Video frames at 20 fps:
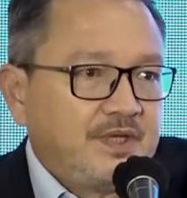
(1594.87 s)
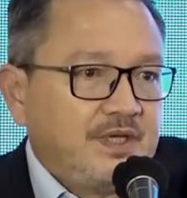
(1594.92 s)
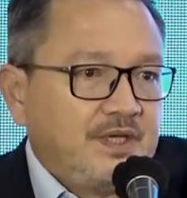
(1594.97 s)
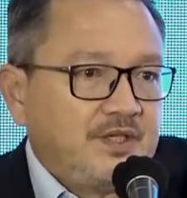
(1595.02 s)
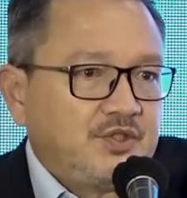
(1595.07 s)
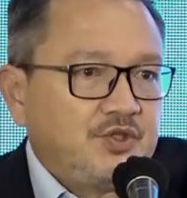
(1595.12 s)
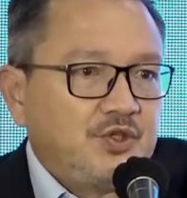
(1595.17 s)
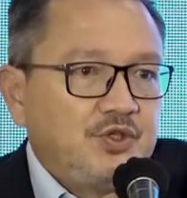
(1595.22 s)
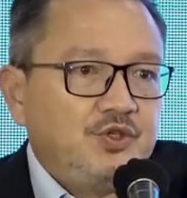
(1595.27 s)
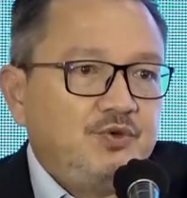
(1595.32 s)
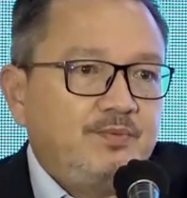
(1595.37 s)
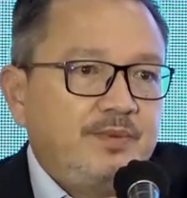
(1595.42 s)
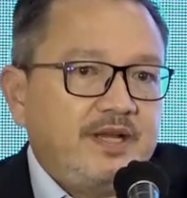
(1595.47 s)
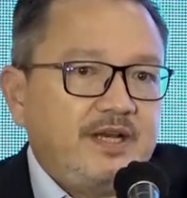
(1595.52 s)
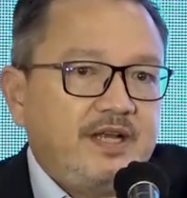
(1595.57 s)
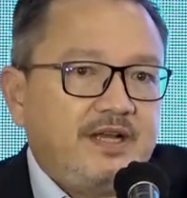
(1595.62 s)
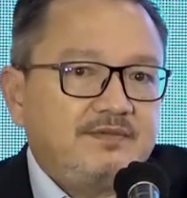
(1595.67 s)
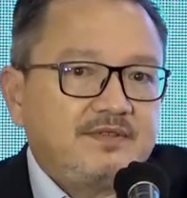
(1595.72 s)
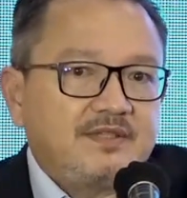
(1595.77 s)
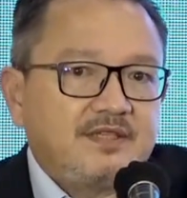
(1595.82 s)
So you might
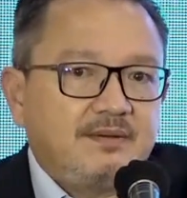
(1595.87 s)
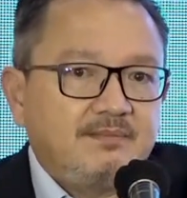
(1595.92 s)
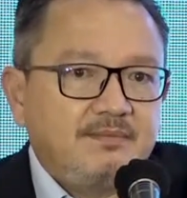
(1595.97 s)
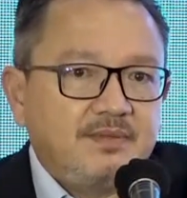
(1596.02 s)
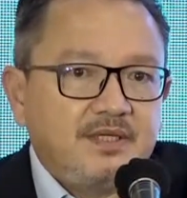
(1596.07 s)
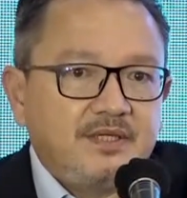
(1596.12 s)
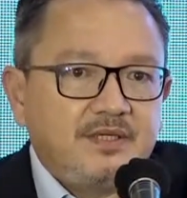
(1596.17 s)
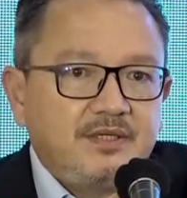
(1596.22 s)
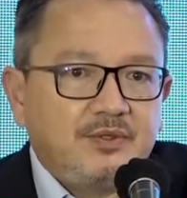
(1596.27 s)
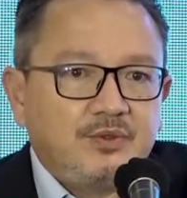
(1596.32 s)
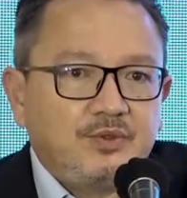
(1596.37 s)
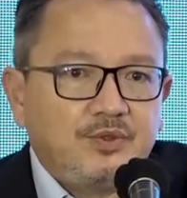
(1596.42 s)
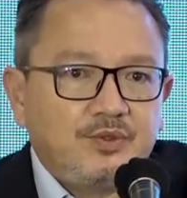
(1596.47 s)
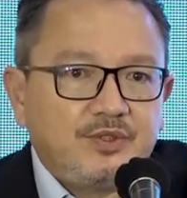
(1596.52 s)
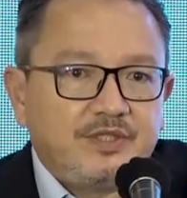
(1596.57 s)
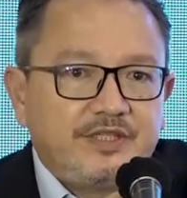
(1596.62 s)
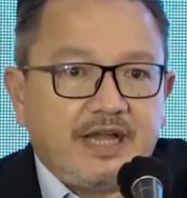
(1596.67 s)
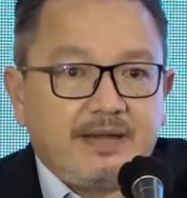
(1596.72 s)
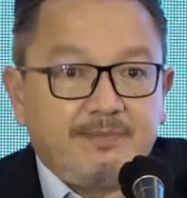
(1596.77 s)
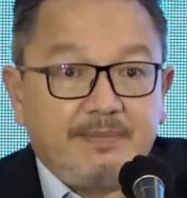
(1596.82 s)
have somebody
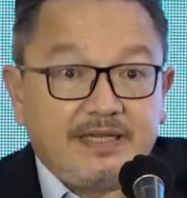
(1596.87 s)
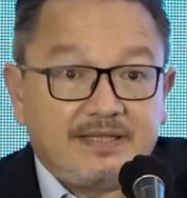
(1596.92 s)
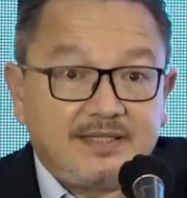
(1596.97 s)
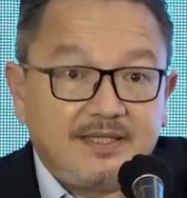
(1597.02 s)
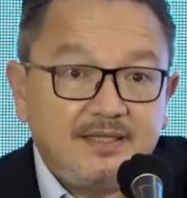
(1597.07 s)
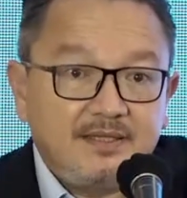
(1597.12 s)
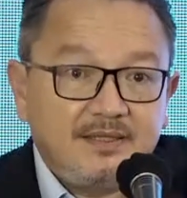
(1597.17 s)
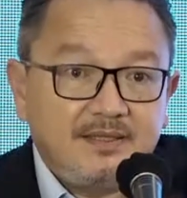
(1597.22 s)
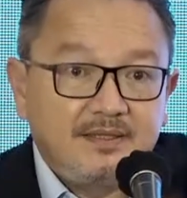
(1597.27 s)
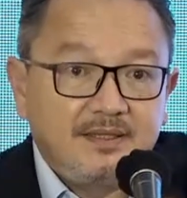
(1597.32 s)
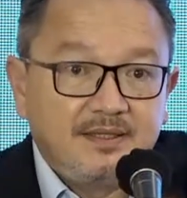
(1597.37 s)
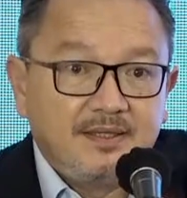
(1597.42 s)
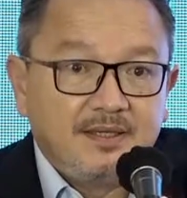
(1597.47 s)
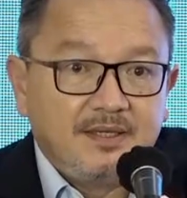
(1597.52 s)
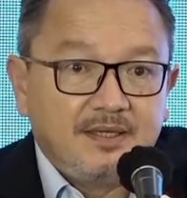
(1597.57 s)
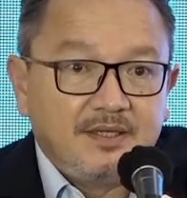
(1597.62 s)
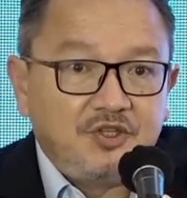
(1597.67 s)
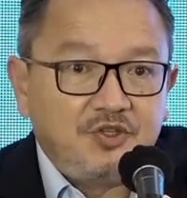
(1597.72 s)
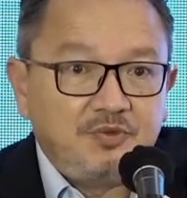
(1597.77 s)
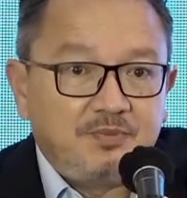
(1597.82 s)
who's diabetic,
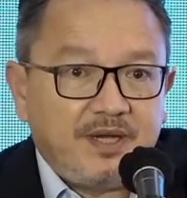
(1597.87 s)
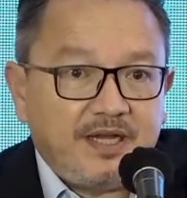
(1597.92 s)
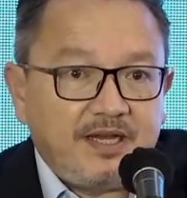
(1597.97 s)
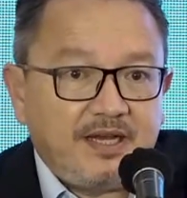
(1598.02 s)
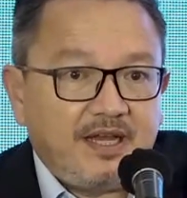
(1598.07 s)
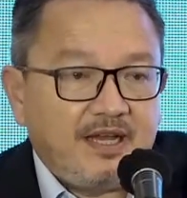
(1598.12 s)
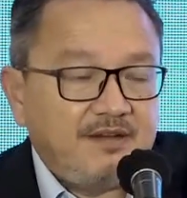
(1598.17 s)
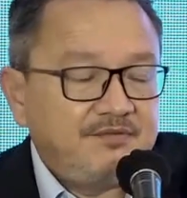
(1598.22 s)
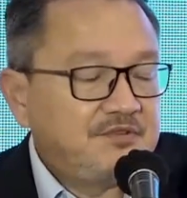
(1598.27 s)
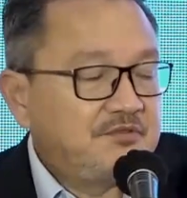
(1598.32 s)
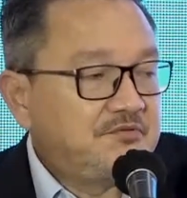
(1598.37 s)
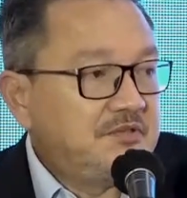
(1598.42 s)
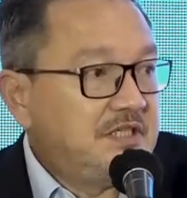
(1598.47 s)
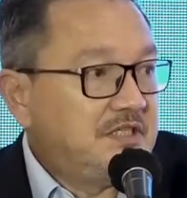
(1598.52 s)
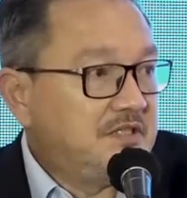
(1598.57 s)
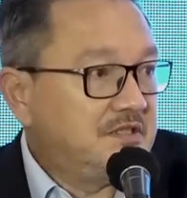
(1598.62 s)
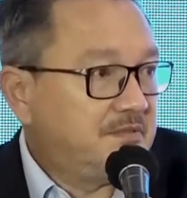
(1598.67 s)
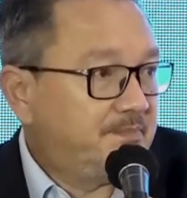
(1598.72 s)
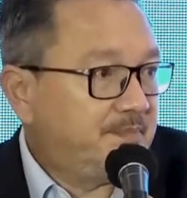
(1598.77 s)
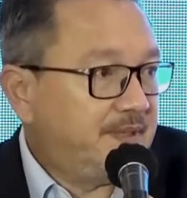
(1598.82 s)
you might have a
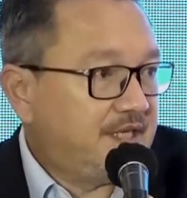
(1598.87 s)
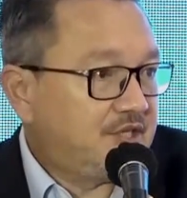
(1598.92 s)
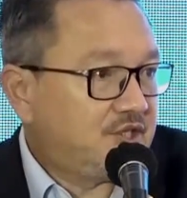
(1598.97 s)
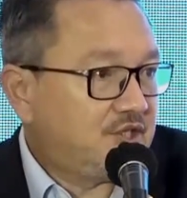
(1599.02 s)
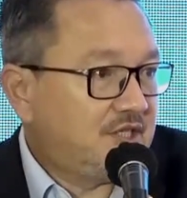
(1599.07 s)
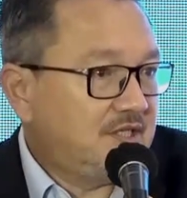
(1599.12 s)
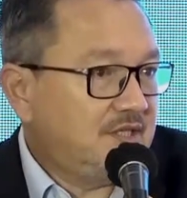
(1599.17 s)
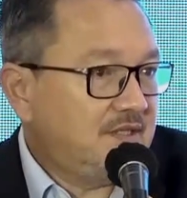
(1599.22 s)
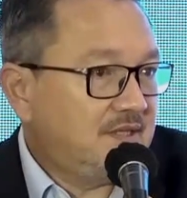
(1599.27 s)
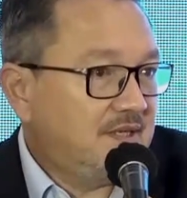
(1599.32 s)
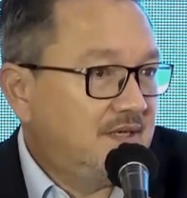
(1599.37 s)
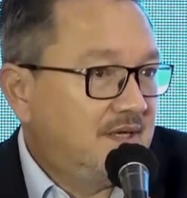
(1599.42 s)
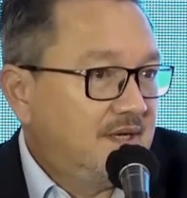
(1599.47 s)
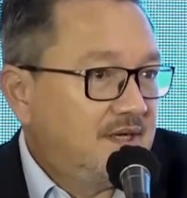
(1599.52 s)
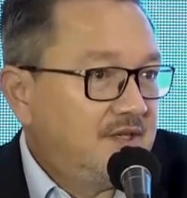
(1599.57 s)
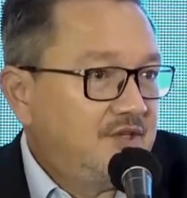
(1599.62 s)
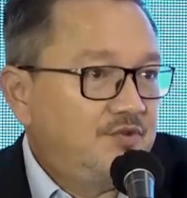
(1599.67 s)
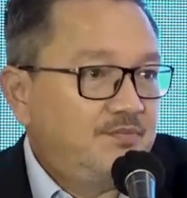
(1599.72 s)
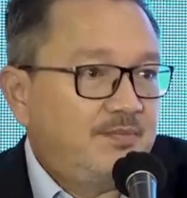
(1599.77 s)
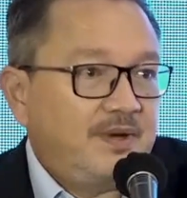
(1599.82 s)
renal patient,
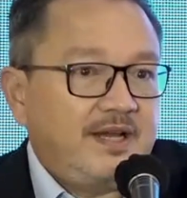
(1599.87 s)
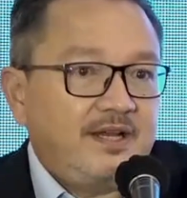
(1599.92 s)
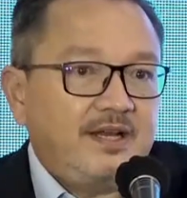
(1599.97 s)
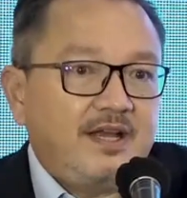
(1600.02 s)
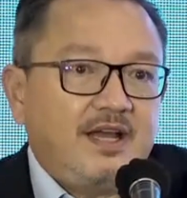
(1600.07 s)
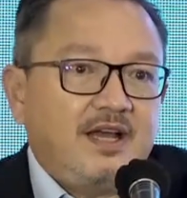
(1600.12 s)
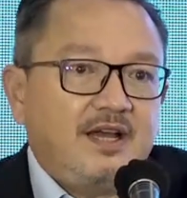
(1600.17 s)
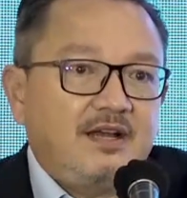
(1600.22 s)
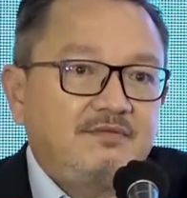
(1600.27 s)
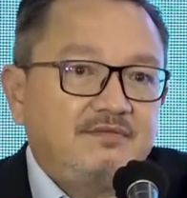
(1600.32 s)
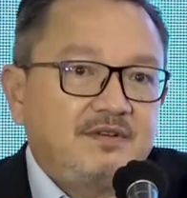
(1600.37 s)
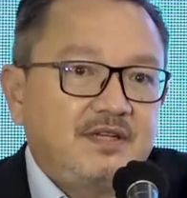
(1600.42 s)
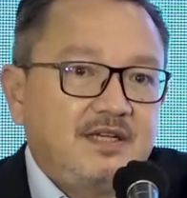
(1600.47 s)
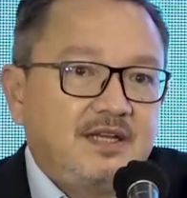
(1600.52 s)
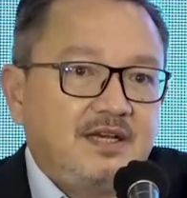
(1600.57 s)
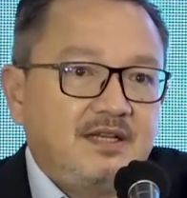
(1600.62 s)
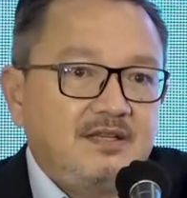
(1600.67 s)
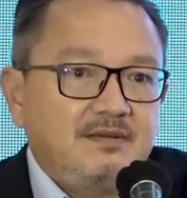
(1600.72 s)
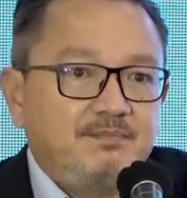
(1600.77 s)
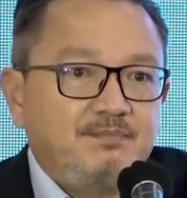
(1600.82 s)
you might have
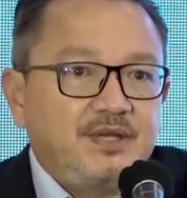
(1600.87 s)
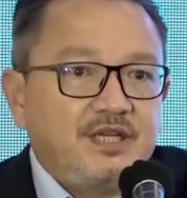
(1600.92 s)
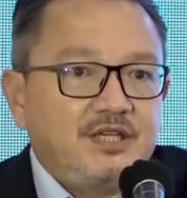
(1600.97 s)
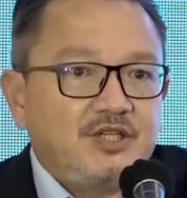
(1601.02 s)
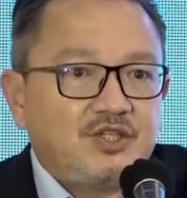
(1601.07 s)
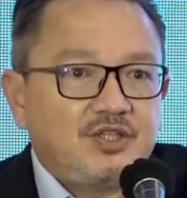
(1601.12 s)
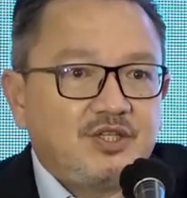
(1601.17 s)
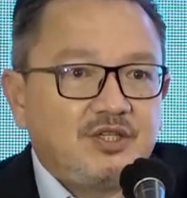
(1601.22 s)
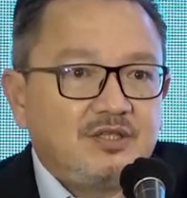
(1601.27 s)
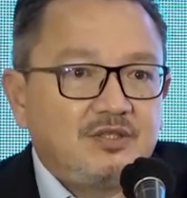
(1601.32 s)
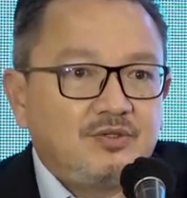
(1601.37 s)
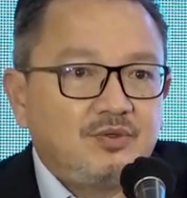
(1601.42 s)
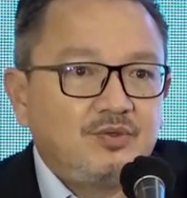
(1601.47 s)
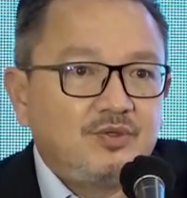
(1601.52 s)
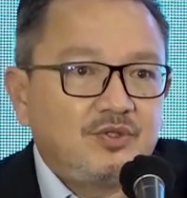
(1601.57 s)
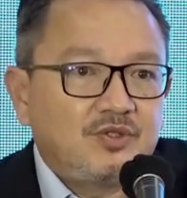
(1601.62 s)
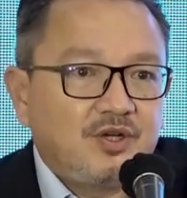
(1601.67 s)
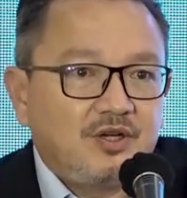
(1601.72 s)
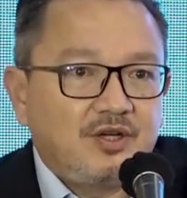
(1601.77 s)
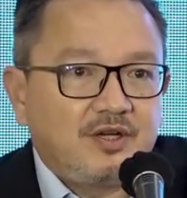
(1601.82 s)
another patient
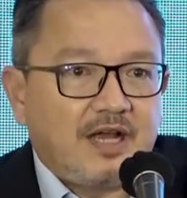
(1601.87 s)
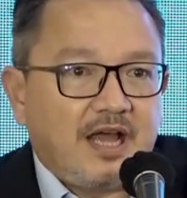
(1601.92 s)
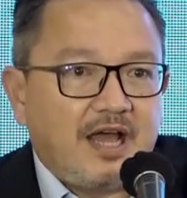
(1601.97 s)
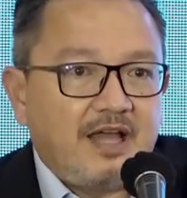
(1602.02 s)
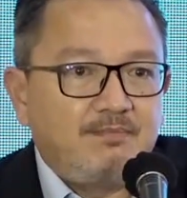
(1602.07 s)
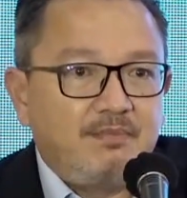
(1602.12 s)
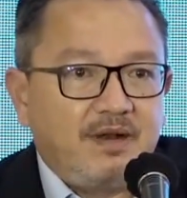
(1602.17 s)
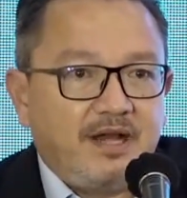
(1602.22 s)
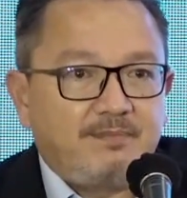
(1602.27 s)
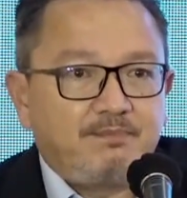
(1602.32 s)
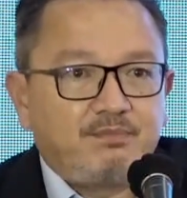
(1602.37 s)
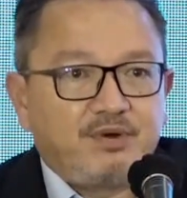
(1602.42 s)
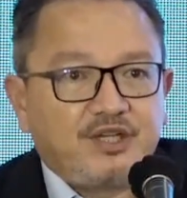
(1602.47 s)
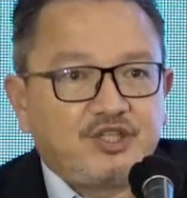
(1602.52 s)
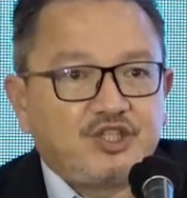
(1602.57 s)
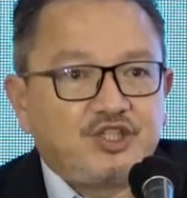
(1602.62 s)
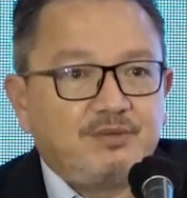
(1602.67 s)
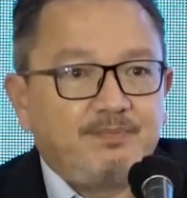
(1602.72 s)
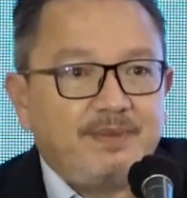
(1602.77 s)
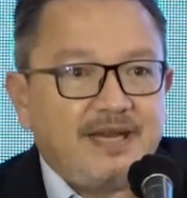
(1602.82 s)
who's on high blood
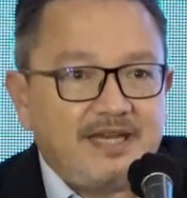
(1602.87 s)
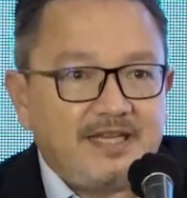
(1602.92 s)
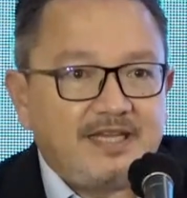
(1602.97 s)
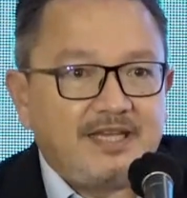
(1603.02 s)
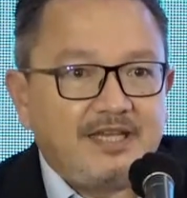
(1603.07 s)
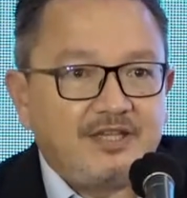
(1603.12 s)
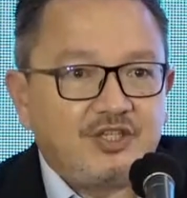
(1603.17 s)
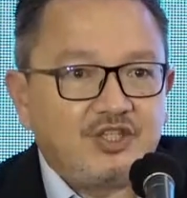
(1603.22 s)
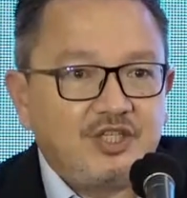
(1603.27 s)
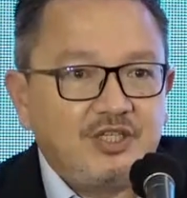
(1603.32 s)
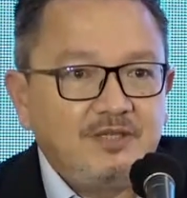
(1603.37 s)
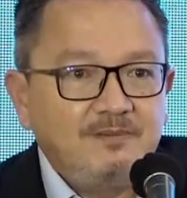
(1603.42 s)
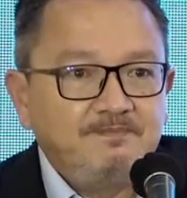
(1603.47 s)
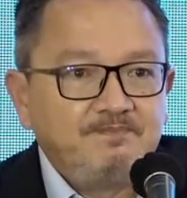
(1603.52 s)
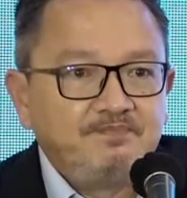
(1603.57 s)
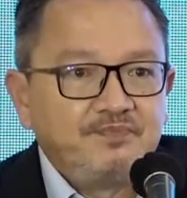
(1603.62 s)
pressure medication.